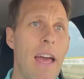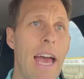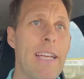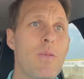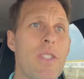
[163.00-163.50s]

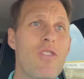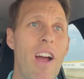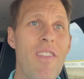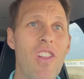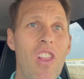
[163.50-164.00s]
As we
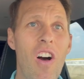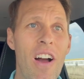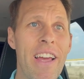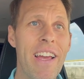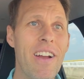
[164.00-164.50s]
drive
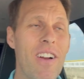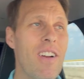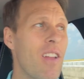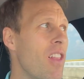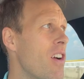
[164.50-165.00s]
along here,
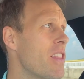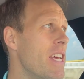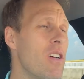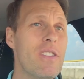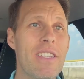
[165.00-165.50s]
along the
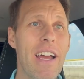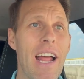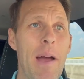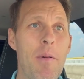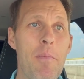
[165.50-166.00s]
hillside,
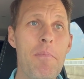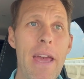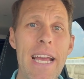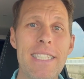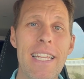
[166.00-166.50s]
I'm
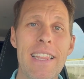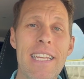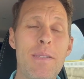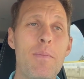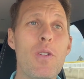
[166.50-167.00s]
amazed at
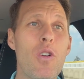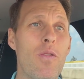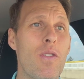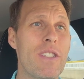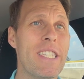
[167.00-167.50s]
these
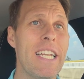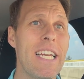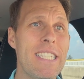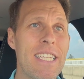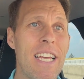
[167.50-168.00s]
beautiful
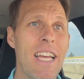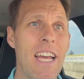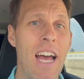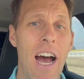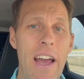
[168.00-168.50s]
cities.
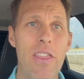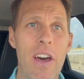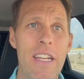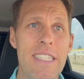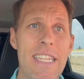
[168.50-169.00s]
I
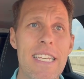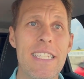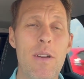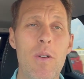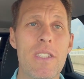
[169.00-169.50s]
thought
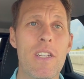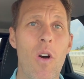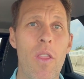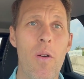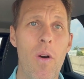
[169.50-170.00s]
Assisi was the
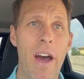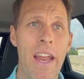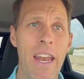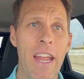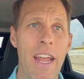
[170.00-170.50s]
only
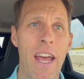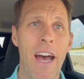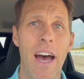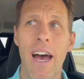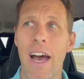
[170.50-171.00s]
one
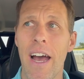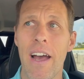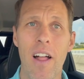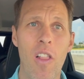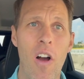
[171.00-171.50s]
uh,
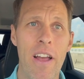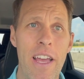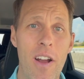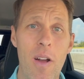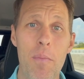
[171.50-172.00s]
along
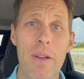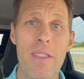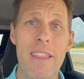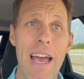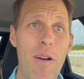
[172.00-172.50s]
here, but
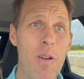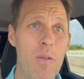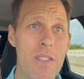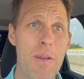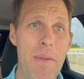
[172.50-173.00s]
that one
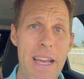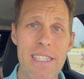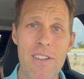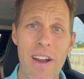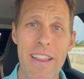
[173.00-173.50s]
was
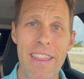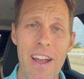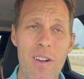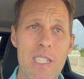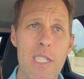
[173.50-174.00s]
amazing right
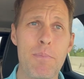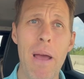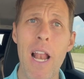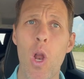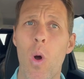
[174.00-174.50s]
there,
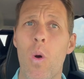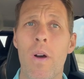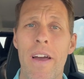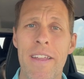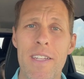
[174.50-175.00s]
Spello,
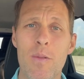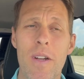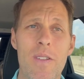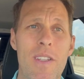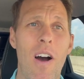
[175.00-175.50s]
I think is what
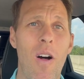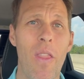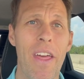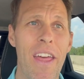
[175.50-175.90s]
it was called.